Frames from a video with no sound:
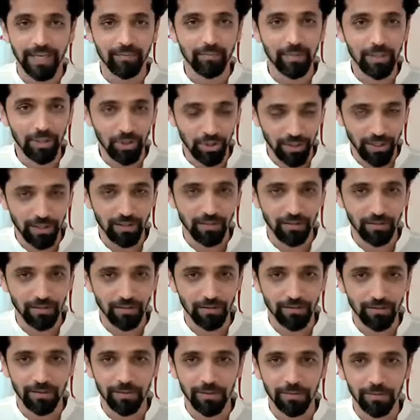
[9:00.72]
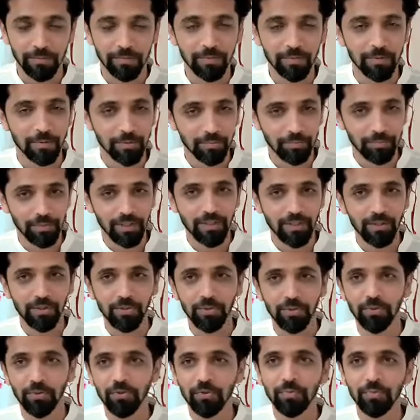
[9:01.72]
am a channel. Please
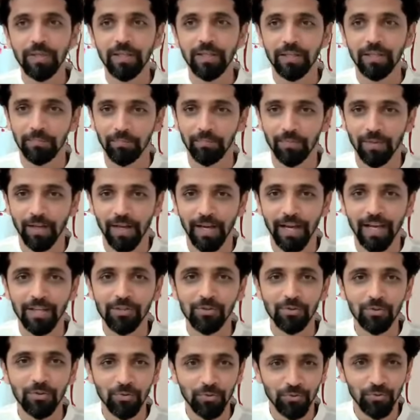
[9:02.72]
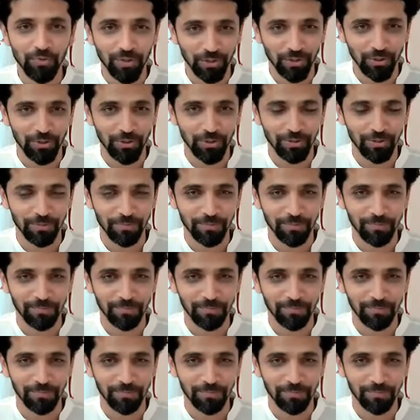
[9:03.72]
use me as you wish.